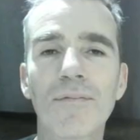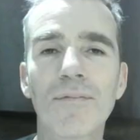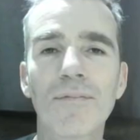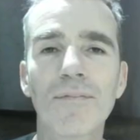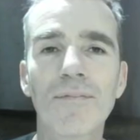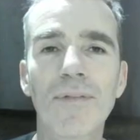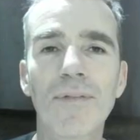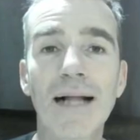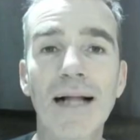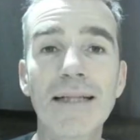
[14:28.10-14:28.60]

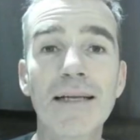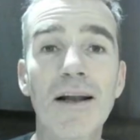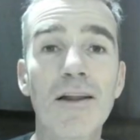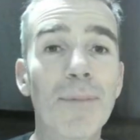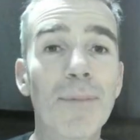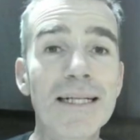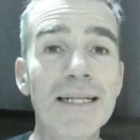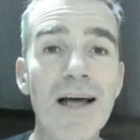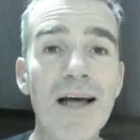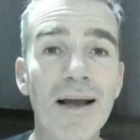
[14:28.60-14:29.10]
And another
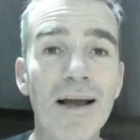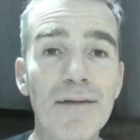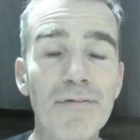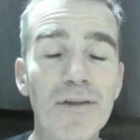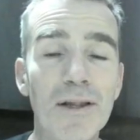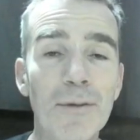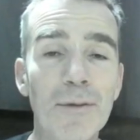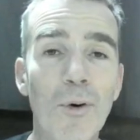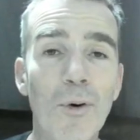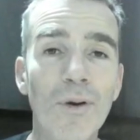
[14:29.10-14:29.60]
big target for
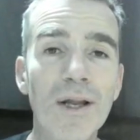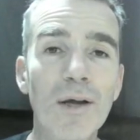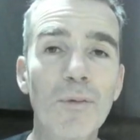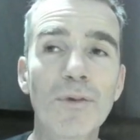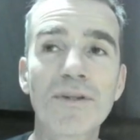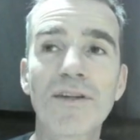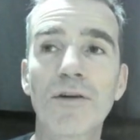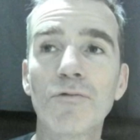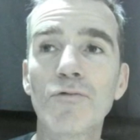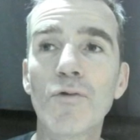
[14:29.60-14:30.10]
the morning was
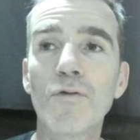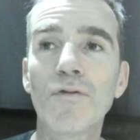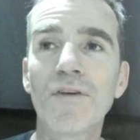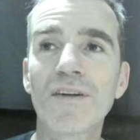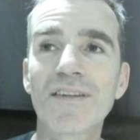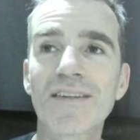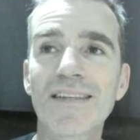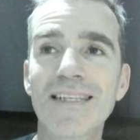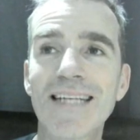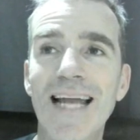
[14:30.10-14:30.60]
a
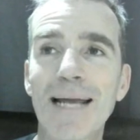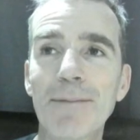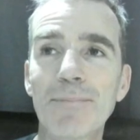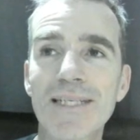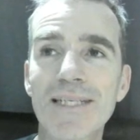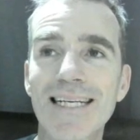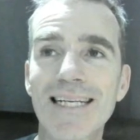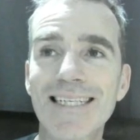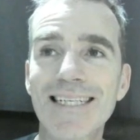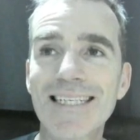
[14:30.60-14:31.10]
rufous-naped
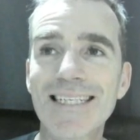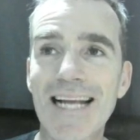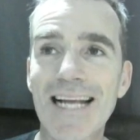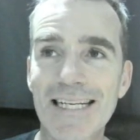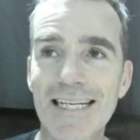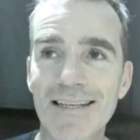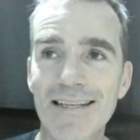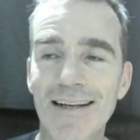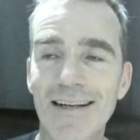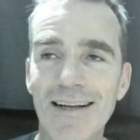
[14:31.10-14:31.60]
tit